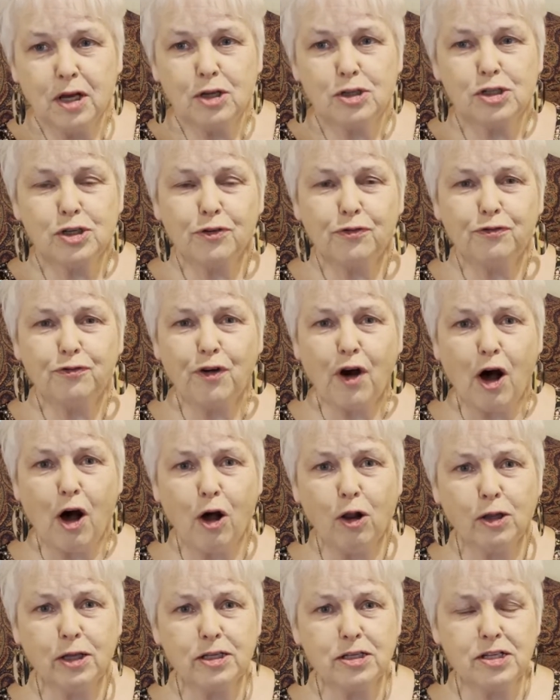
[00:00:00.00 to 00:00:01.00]
to
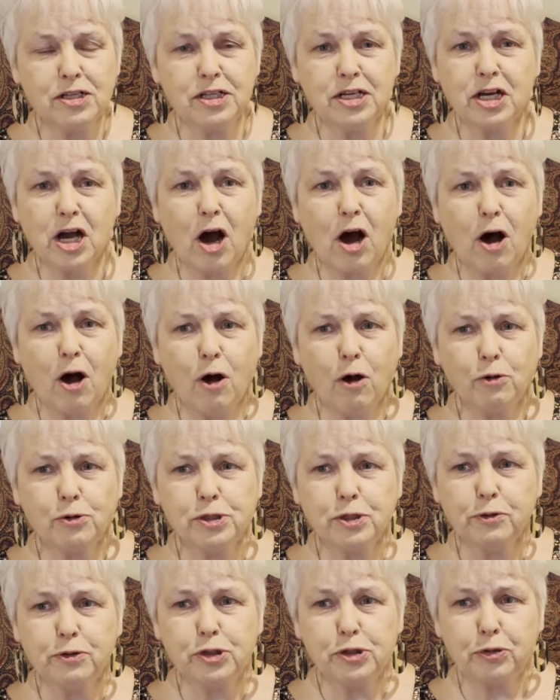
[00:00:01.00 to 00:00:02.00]
fall into the all,
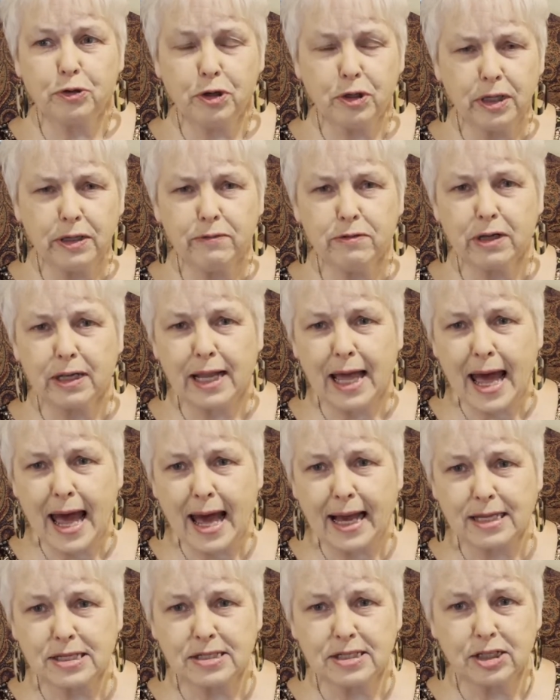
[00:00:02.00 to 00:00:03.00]
to truly
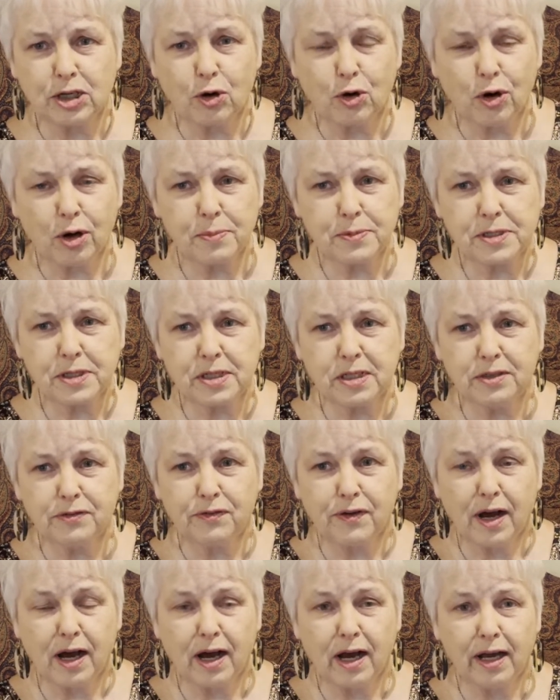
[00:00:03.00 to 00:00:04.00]
relax in the arms of the
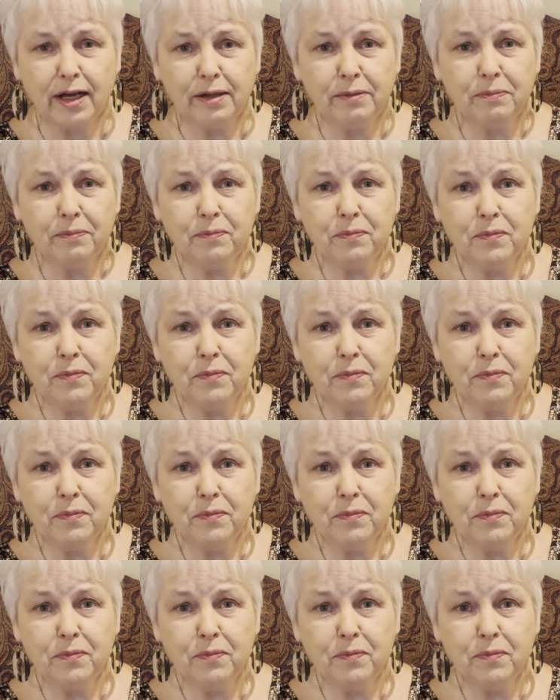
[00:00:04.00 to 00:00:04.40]
divine,